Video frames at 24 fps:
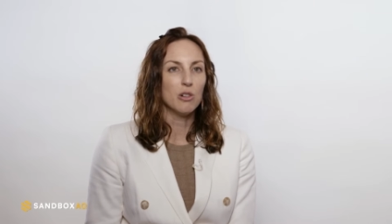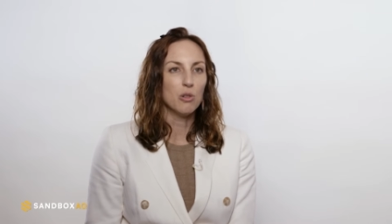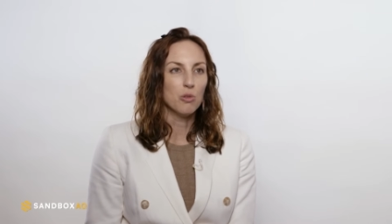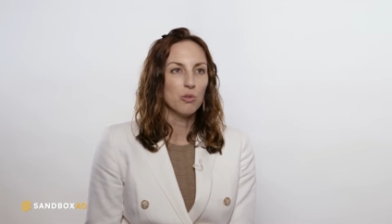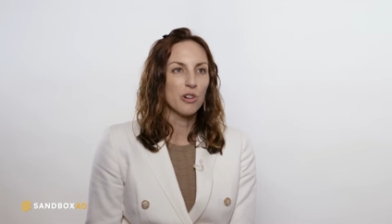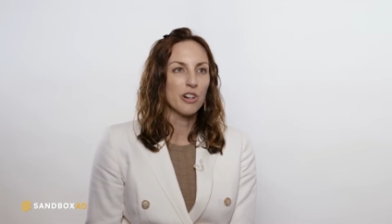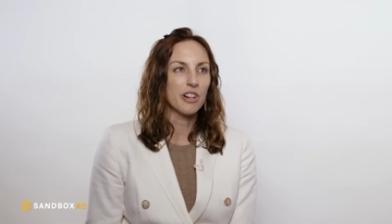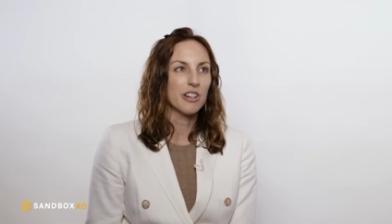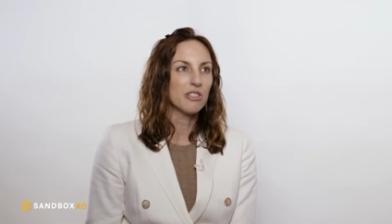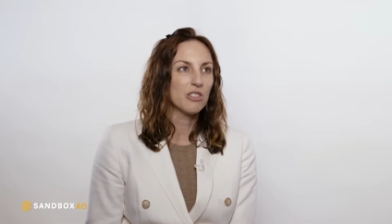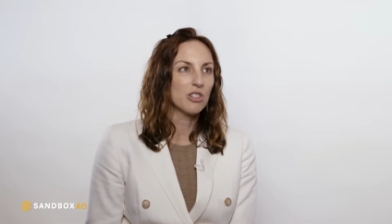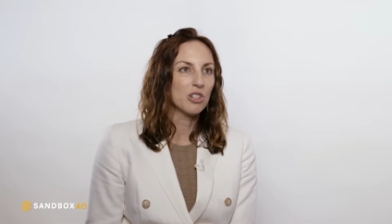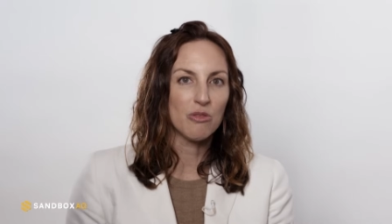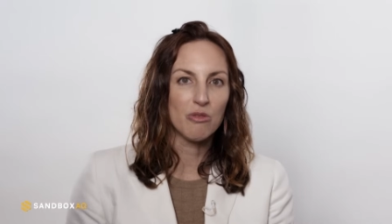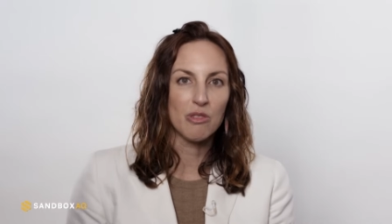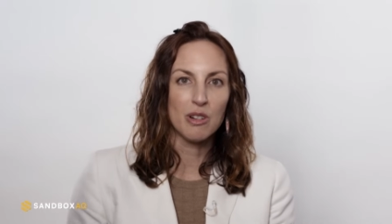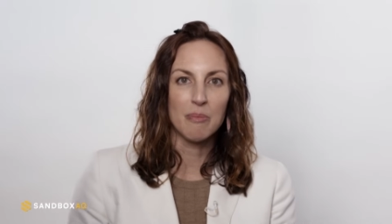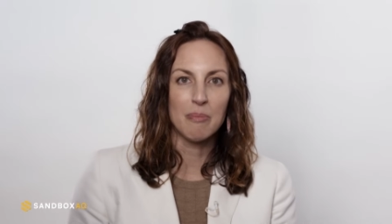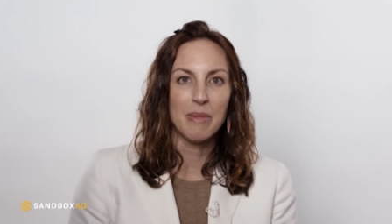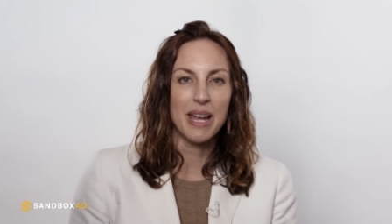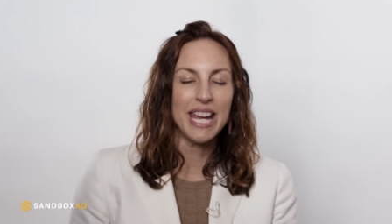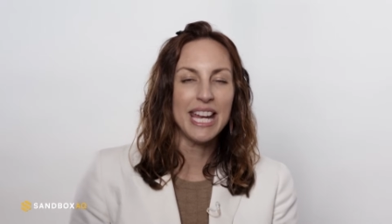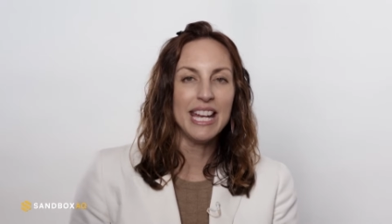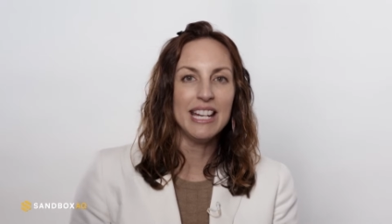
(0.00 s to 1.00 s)
or to
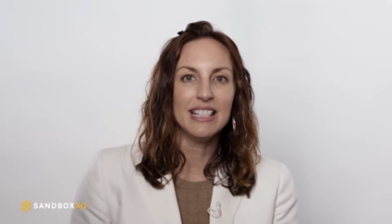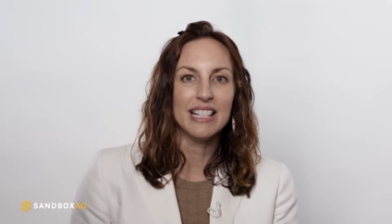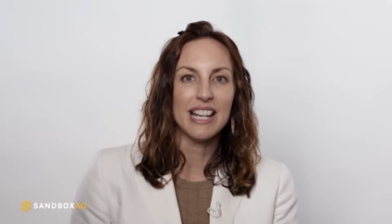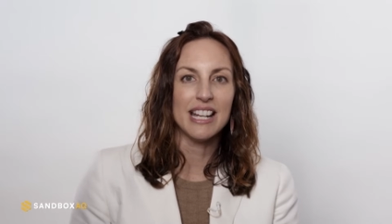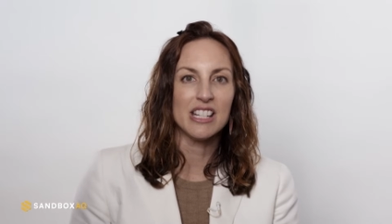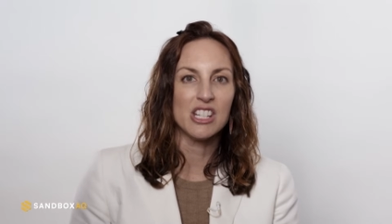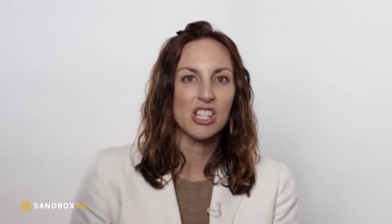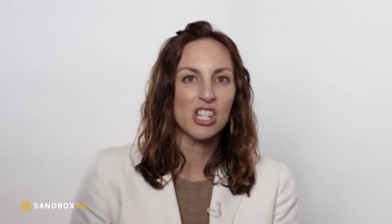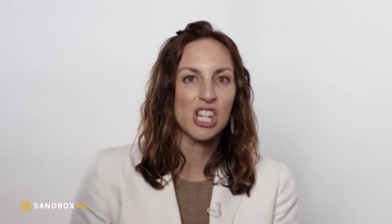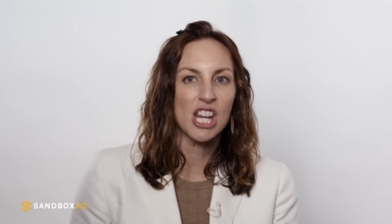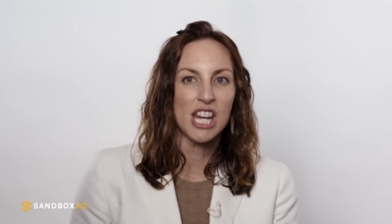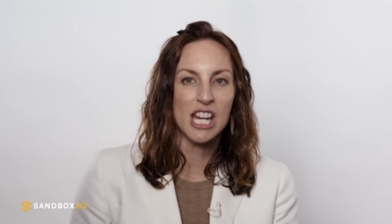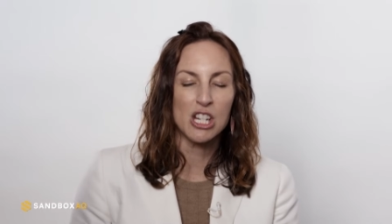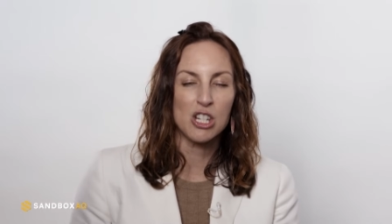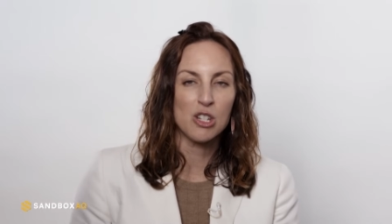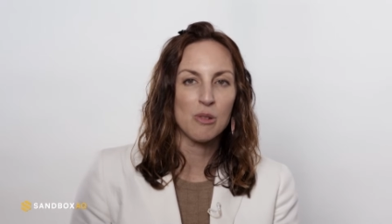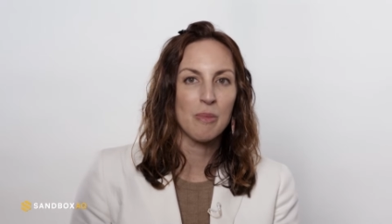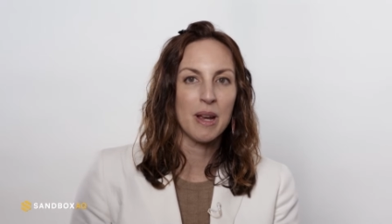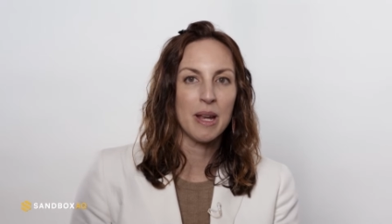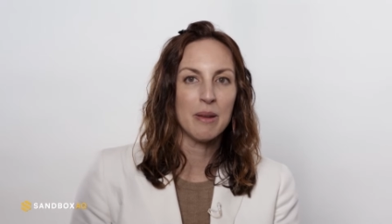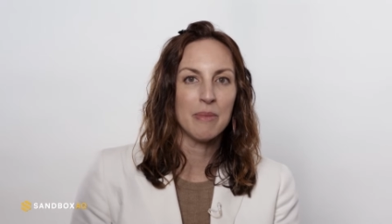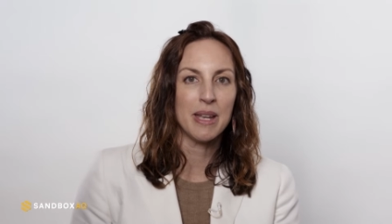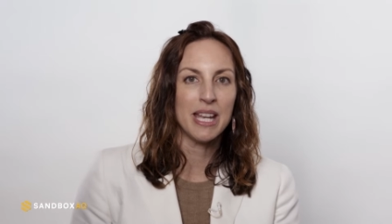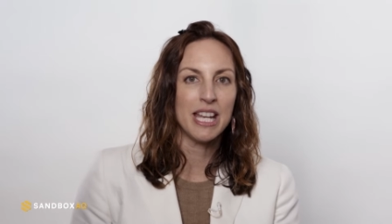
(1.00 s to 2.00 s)
remain and change
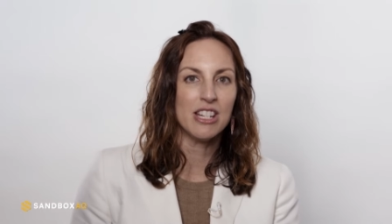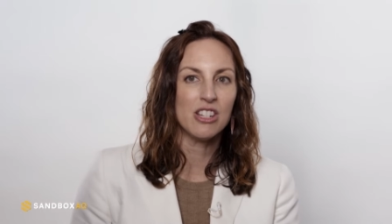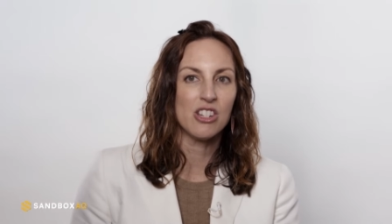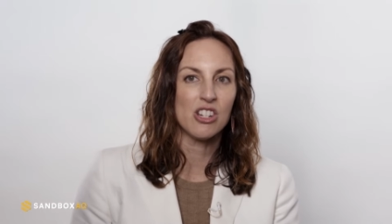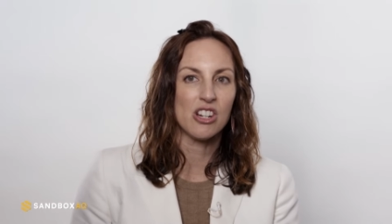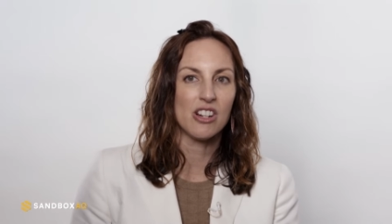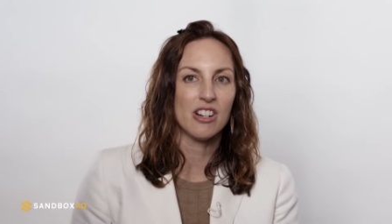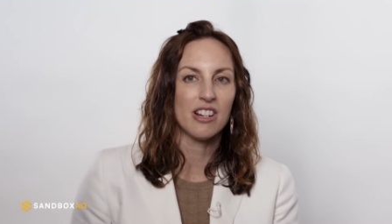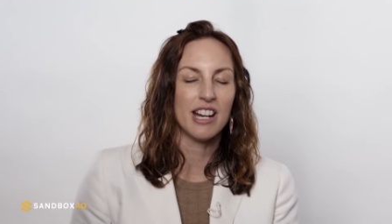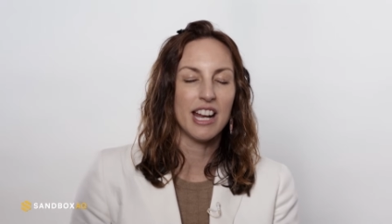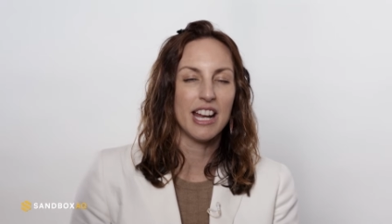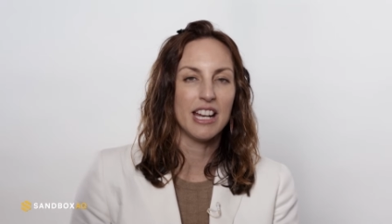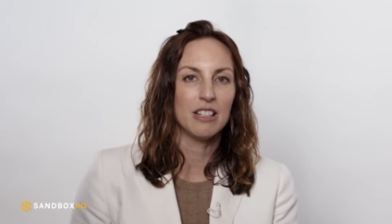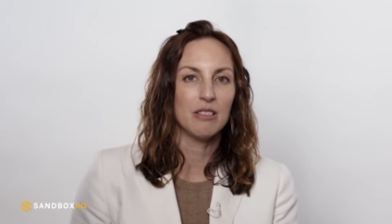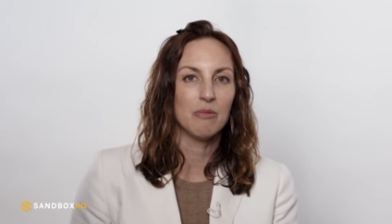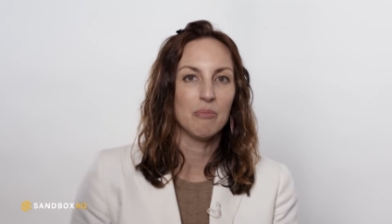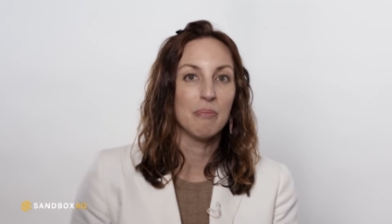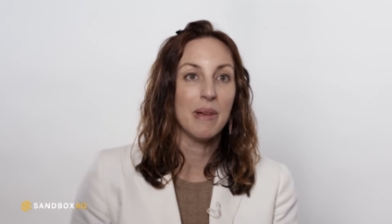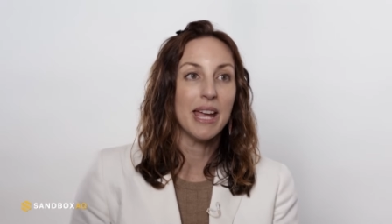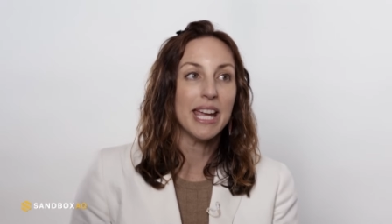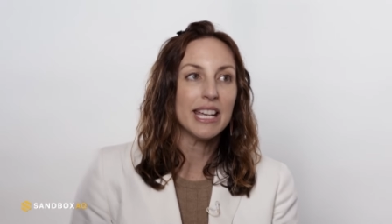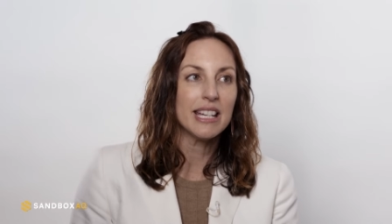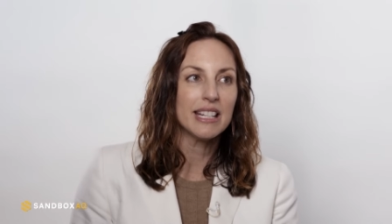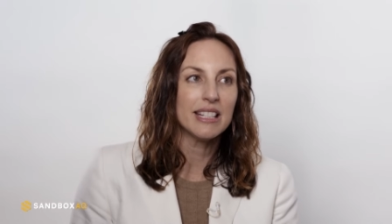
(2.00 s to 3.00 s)
my major and
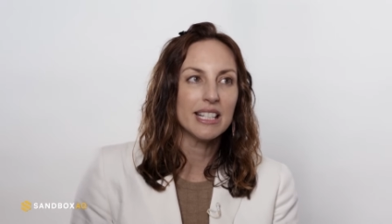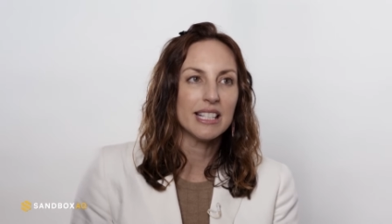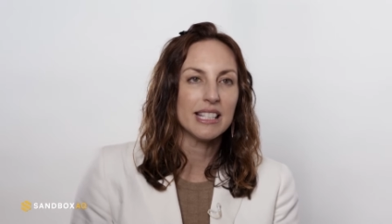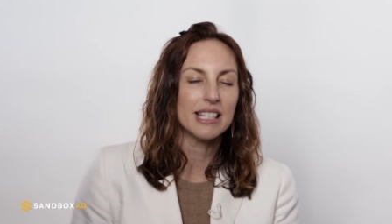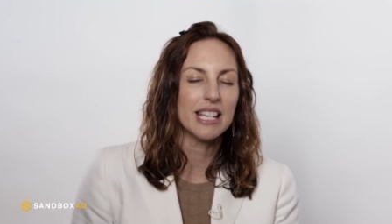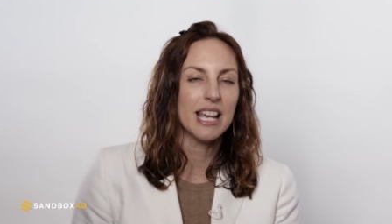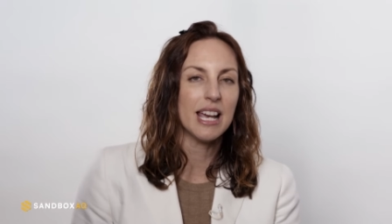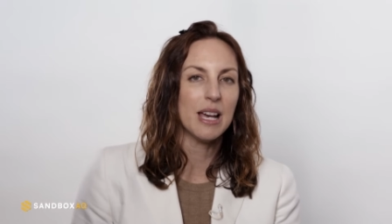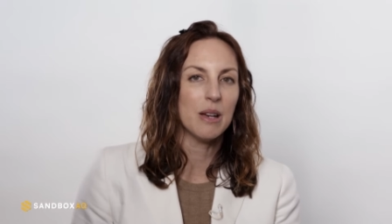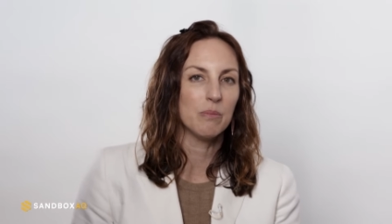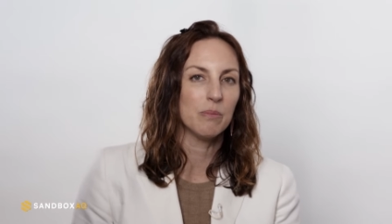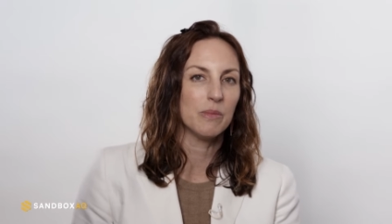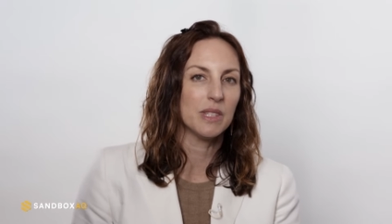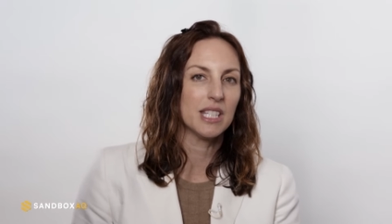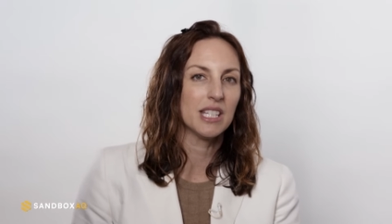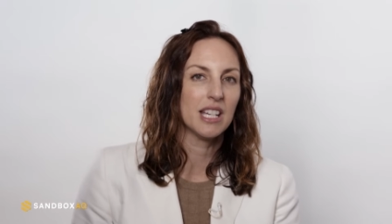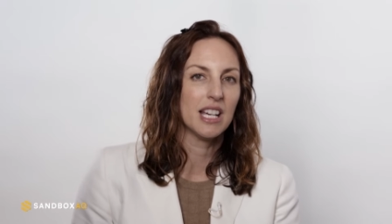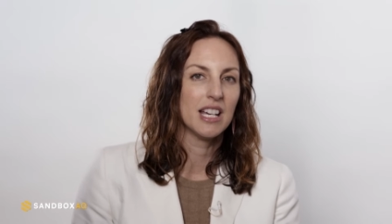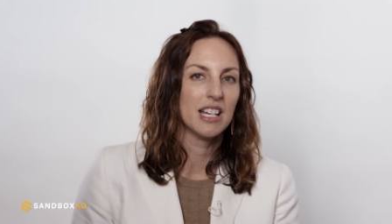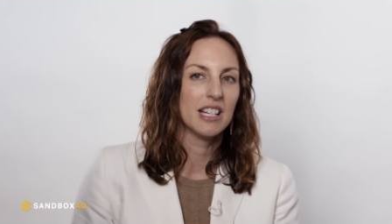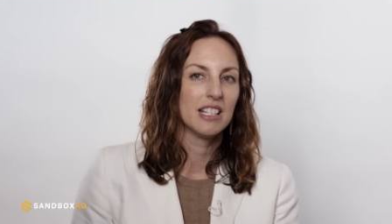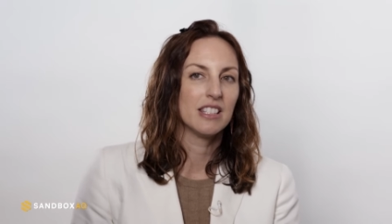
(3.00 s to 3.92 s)
make an attempt